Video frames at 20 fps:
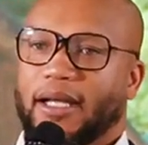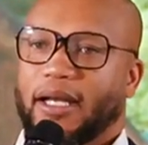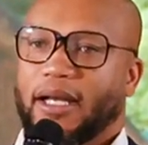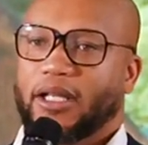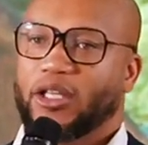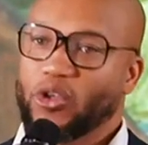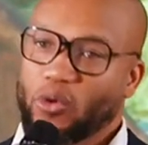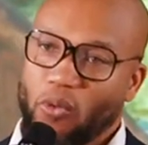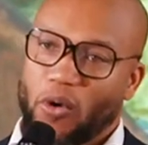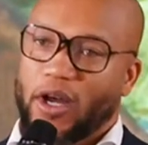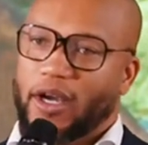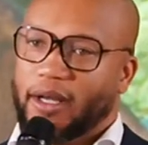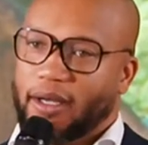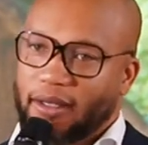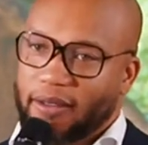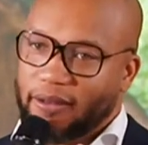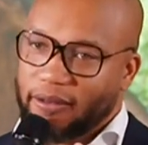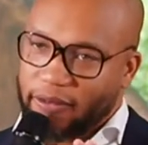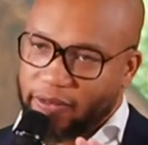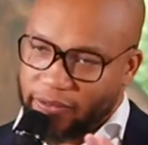you want to
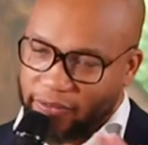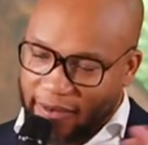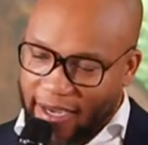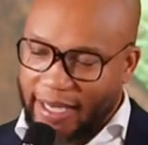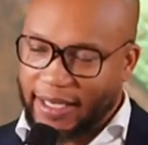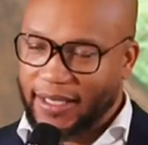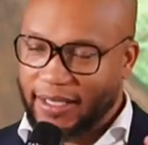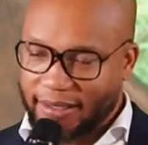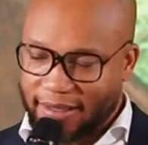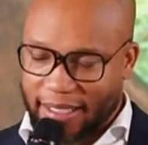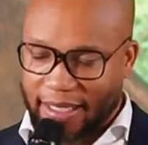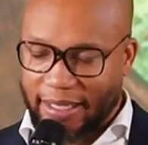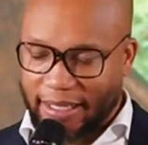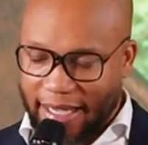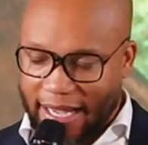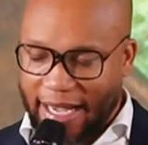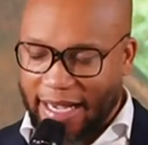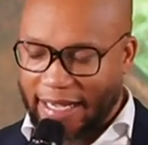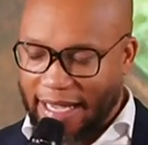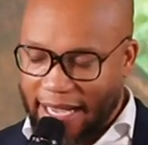finally say to
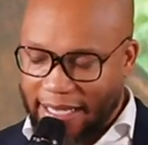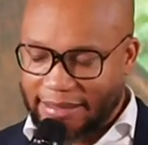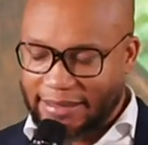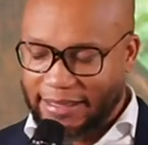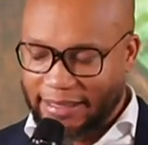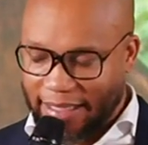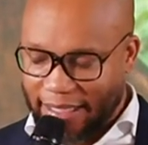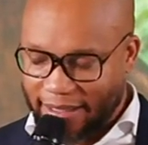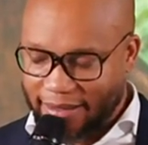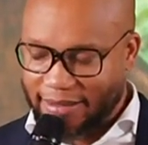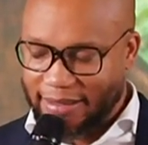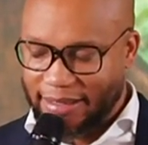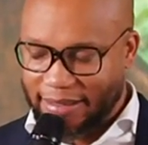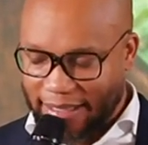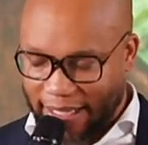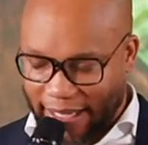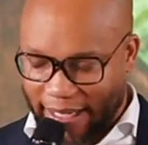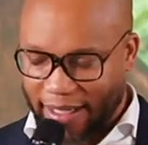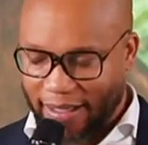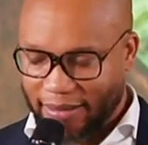God, God, today is the
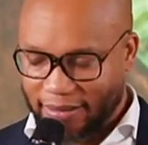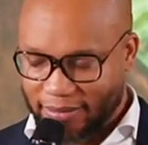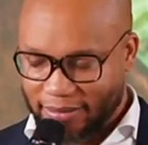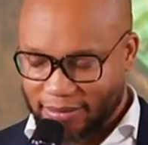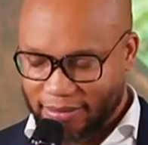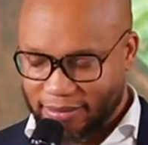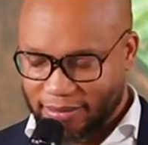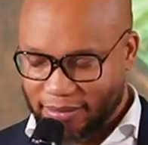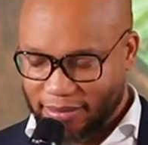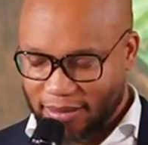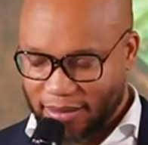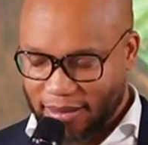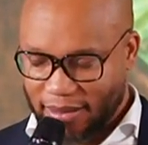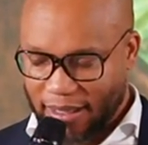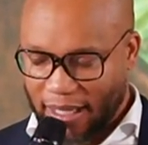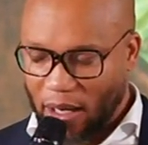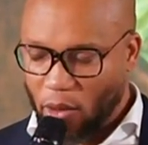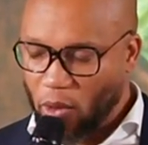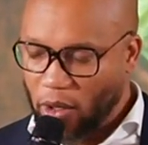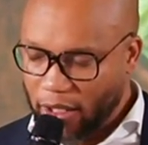day.
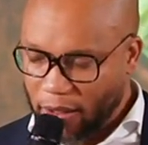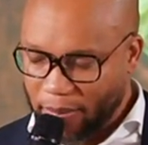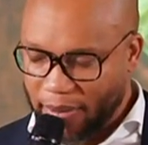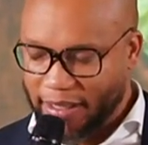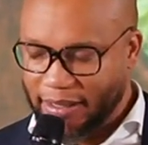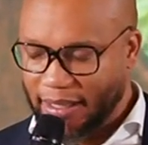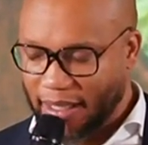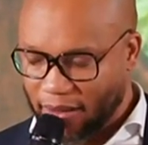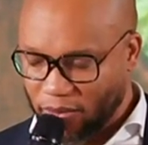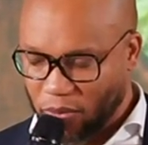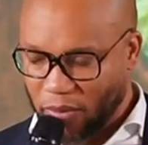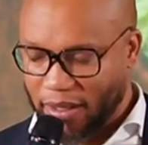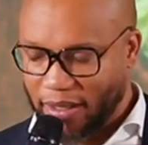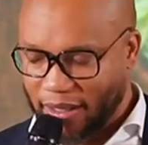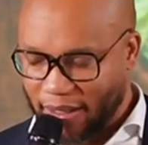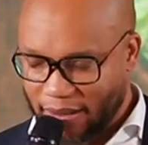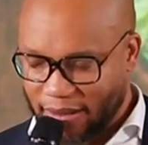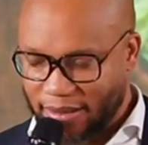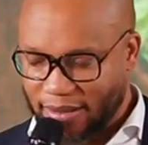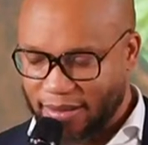I want to be done with
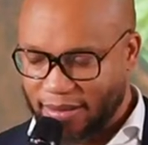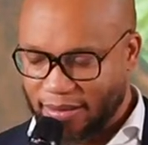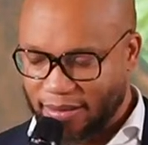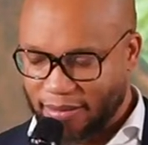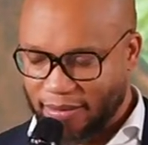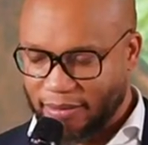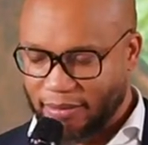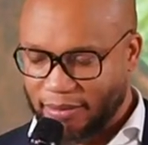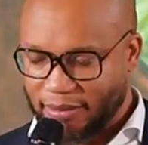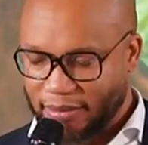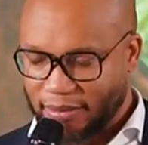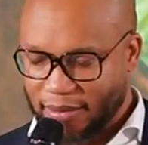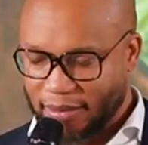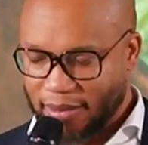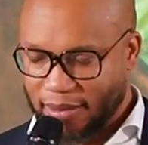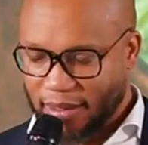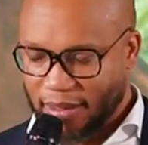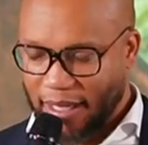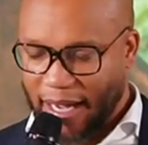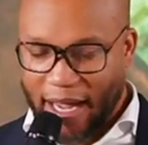this.
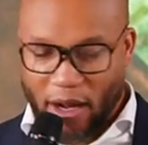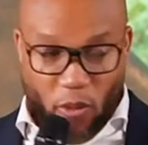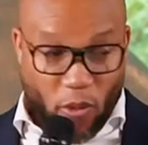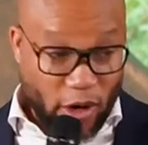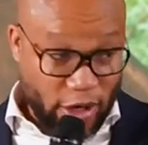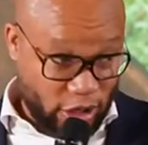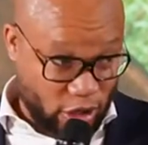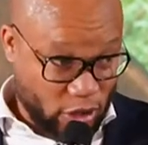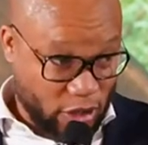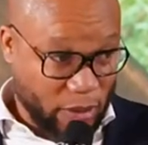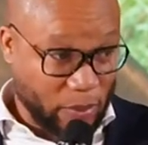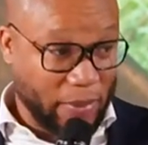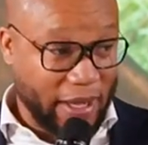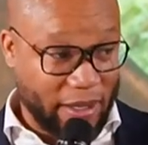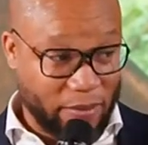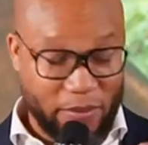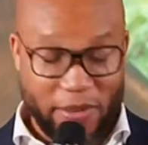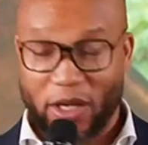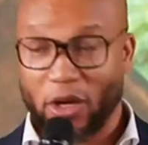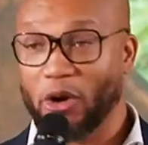I want you to make
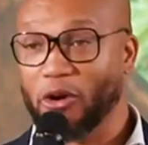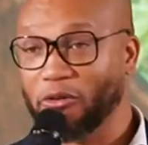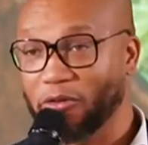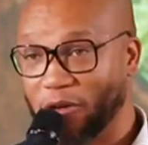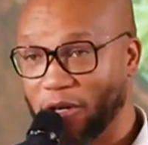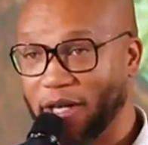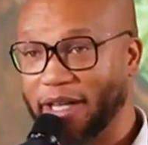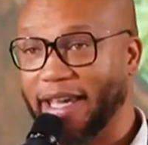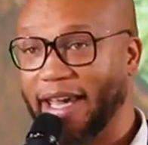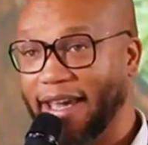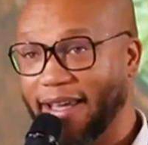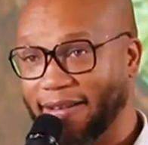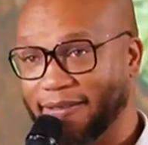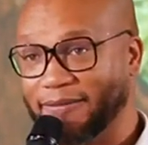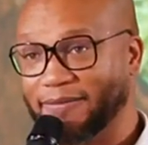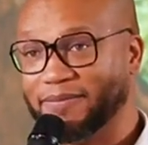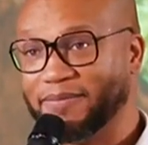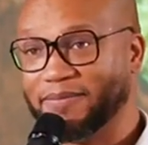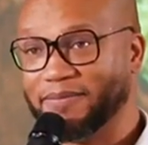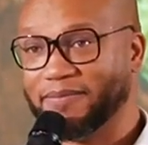me over
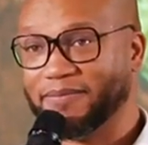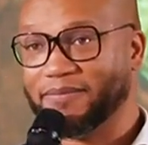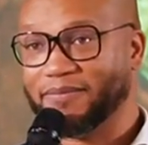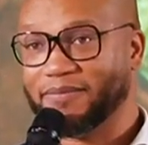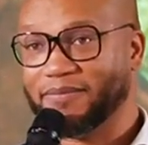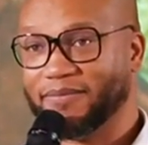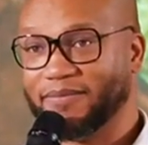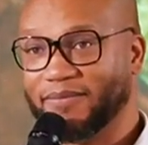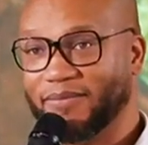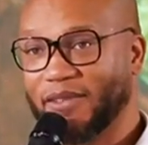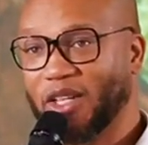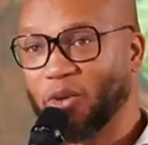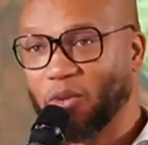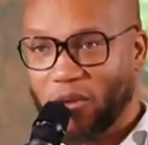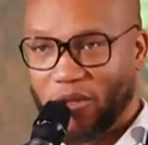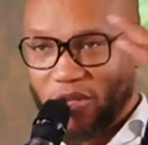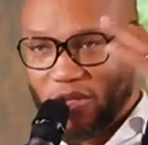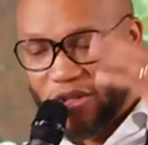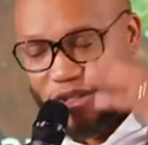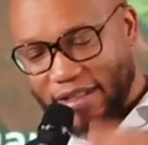again.
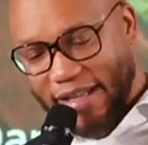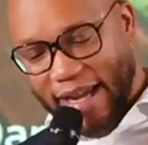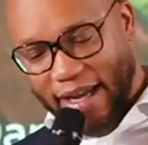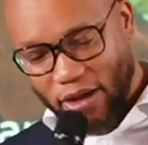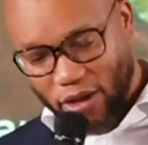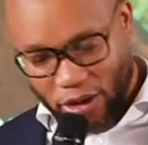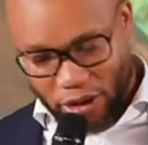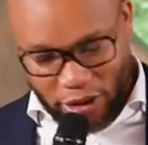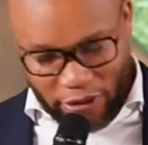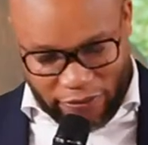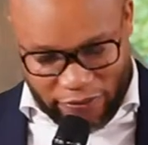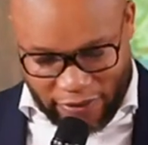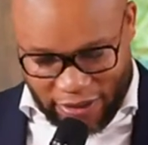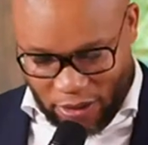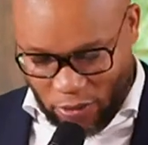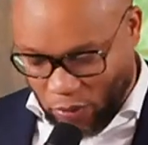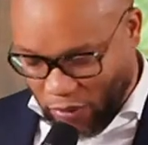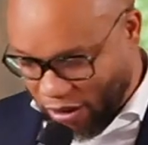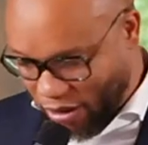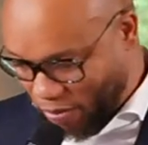Will you stand on your feet
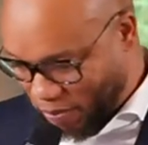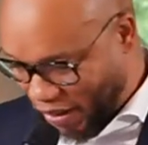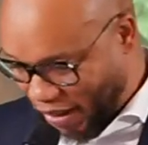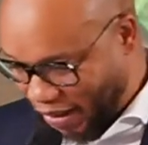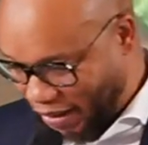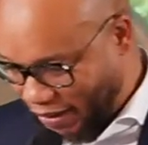with